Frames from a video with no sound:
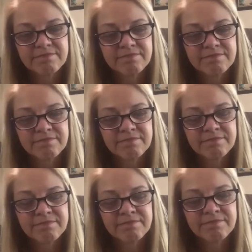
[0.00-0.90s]

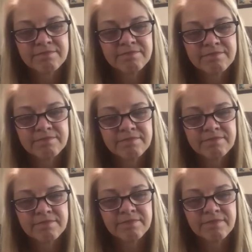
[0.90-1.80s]

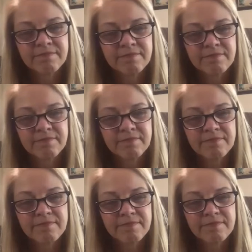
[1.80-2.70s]

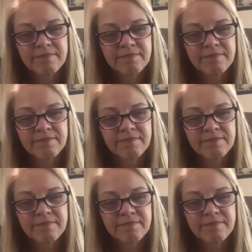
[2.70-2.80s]
This person isn't speaking.